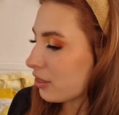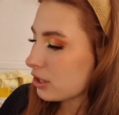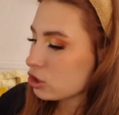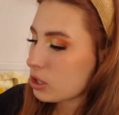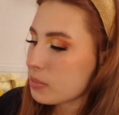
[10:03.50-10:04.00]

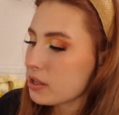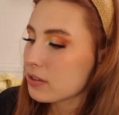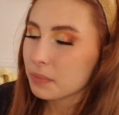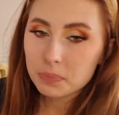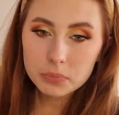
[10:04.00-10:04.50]
The
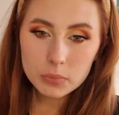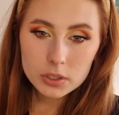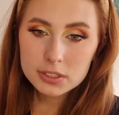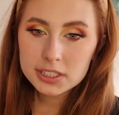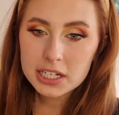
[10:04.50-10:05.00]
shimmers
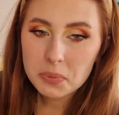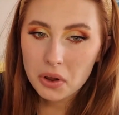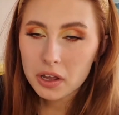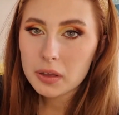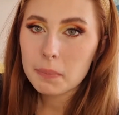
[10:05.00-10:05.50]
did
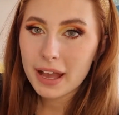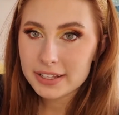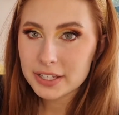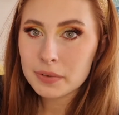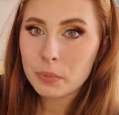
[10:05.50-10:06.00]
work
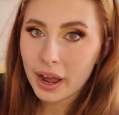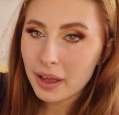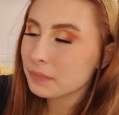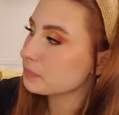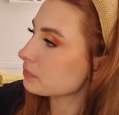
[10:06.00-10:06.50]
better
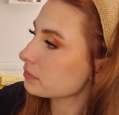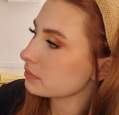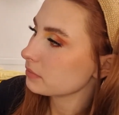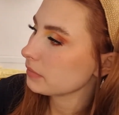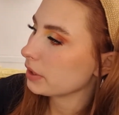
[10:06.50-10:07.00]
wet,
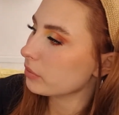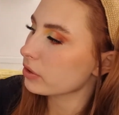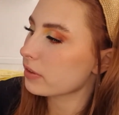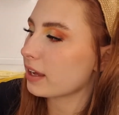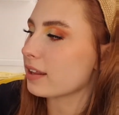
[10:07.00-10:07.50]
I
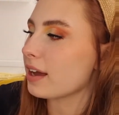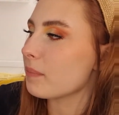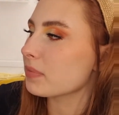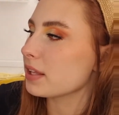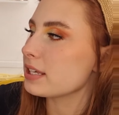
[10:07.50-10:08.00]
will say
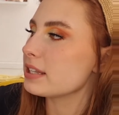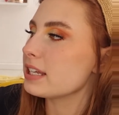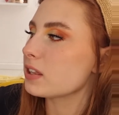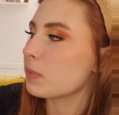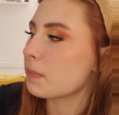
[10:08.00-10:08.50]
that. They did
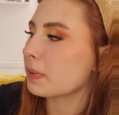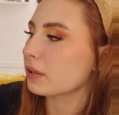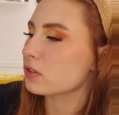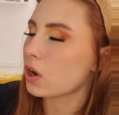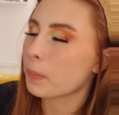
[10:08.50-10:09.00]
need to be
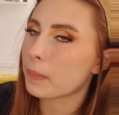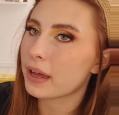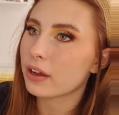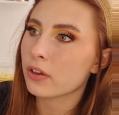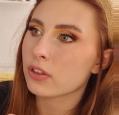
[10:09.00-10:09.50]
built up a
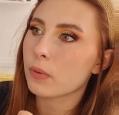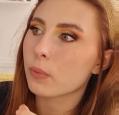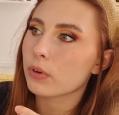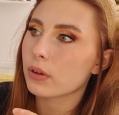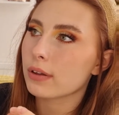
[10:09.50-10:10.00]
bit because they
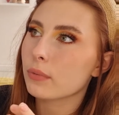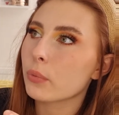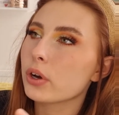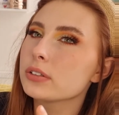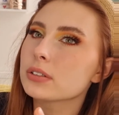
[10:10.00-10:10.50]

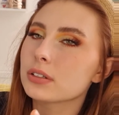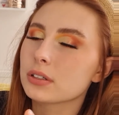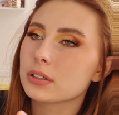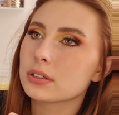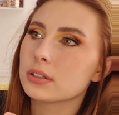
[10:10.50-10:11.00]
weren't
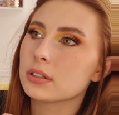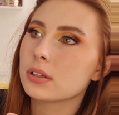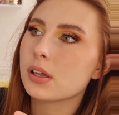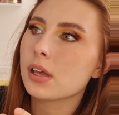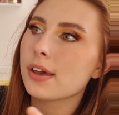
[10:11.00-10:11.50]

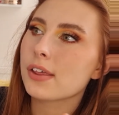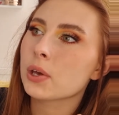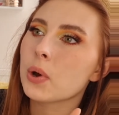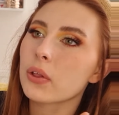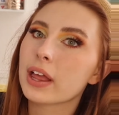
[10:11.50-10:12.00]

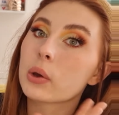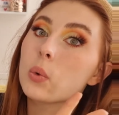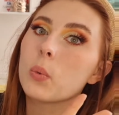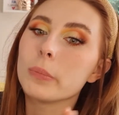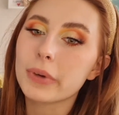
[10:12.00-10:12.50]
like,
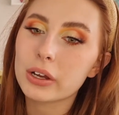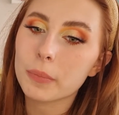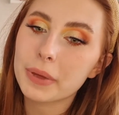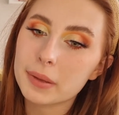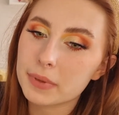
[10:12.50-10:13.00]
oh my
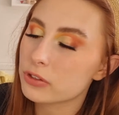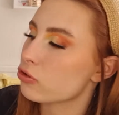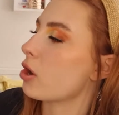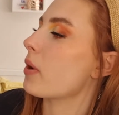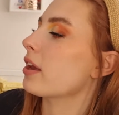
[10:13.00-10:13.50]
god, pigment
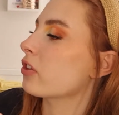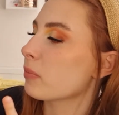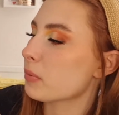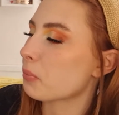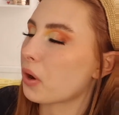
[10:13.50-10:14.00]
straight away.
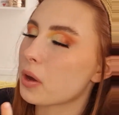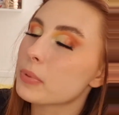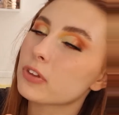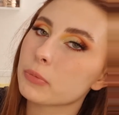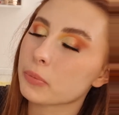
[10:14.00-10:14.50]
Some of them were,
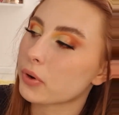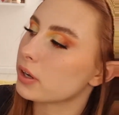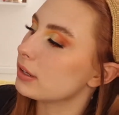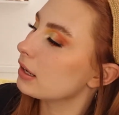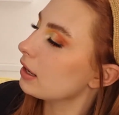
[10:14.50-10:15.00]
but some of them weren't.